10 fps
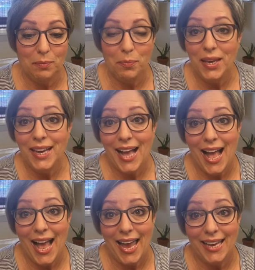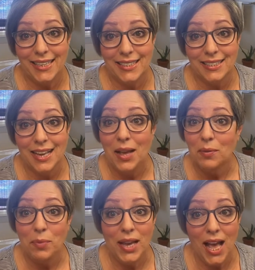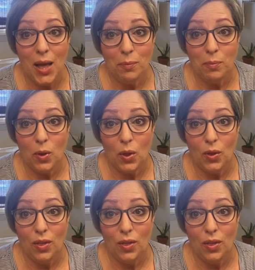Be kind, be humble,